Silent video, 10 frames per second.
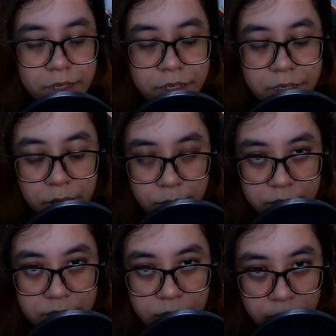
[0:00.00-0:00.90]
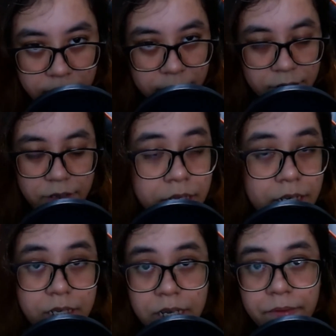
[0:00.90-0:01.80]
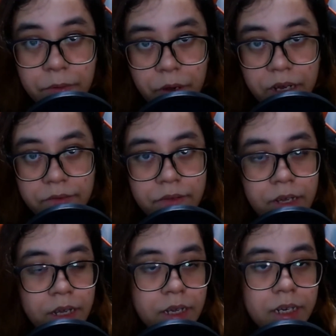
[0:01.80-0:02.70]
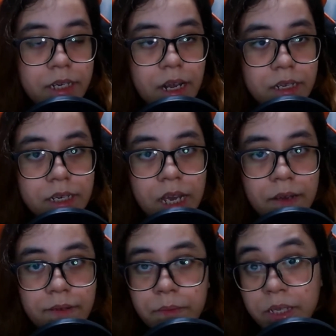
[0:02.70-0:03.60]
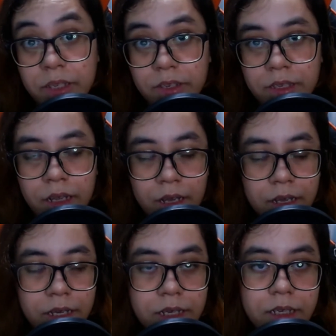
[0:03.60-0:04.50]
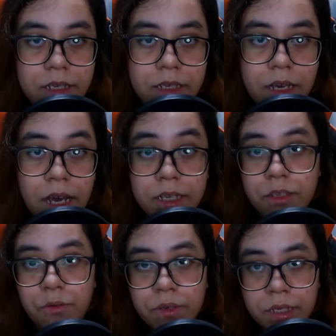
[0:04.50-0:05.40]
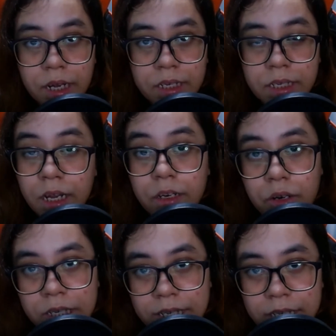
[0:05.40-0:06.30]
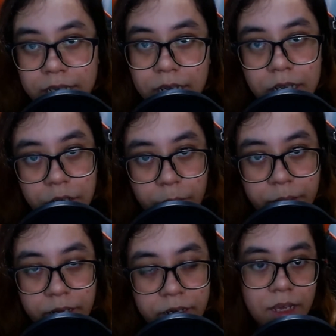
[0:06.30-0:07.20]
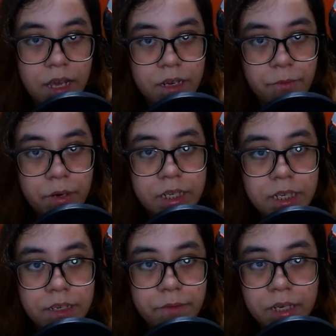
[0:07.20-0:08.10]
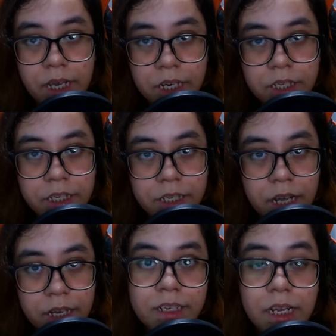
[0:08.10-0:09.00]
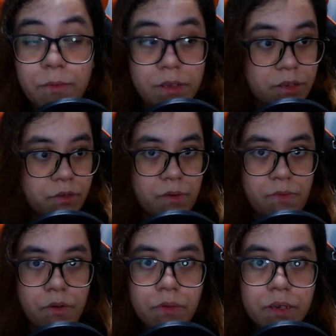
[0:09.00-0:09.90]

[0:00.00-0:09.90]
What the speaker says: stomach cancer. He doesn't have a wife, he doesn't have a missus. He has two sons that are not his, they're adopted. And when Kenshin died, they were screwed,